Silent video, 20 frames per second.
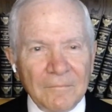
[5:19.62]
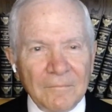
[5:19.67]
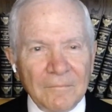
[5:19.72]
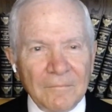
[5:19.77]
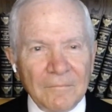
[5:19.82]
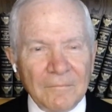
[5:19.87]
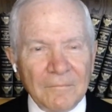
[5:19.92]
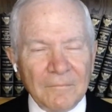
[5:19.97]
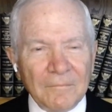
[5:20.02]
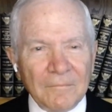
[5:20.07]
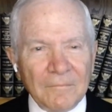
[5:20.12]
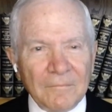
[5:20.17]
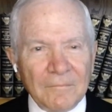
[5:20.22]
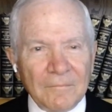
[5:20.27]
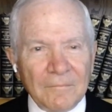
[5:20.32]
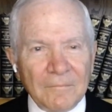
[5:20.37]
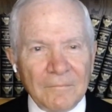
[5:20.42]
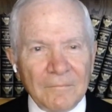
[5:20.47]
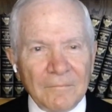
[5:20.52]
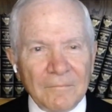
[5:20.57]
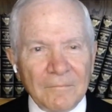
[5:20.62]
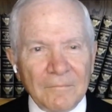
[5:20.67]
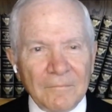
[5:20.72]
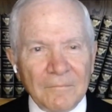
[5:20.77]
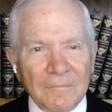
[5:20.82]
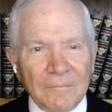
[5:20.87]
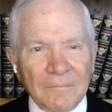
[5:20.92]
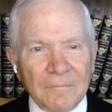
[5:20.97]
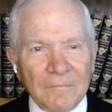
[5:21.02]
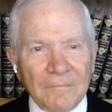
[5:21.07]

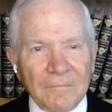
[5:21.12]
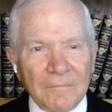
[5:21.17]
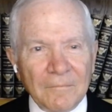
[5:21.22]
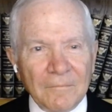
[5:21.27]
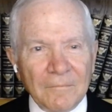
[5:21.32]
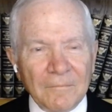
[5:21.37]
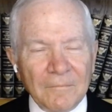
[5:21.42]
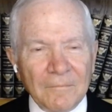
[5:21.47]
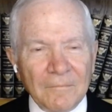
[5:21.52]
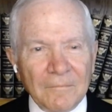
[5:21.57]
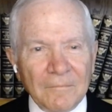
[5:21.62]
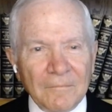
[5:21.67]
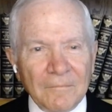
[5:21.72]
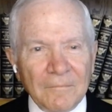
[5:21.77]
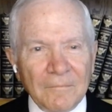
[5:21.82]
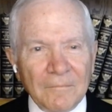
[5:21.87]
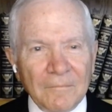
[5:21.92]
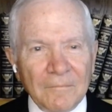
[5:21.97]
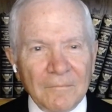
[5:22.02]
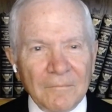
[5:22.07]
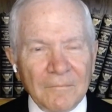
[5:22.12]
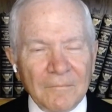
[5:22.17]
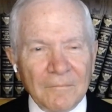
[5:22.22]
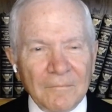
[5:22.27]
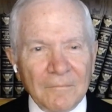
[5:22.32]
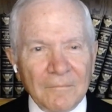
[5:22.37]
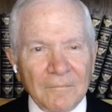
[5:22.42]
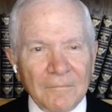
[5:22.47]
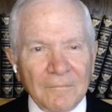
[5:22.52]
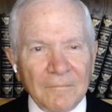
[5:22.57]

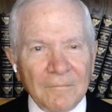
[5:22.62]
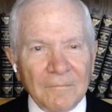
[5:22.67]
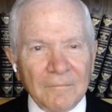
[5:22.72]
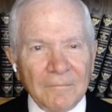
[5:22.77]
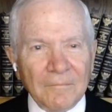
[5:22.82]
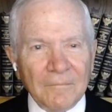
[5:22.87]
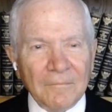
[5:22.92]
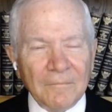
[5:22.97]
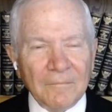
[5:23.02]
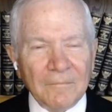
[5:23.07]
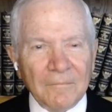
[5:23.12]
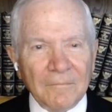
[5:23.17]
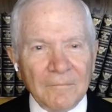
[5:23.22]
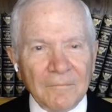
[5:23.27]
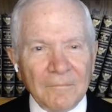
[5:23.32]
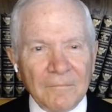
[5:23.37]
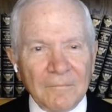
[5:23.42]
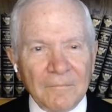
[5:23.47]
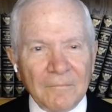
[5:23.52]
(silent)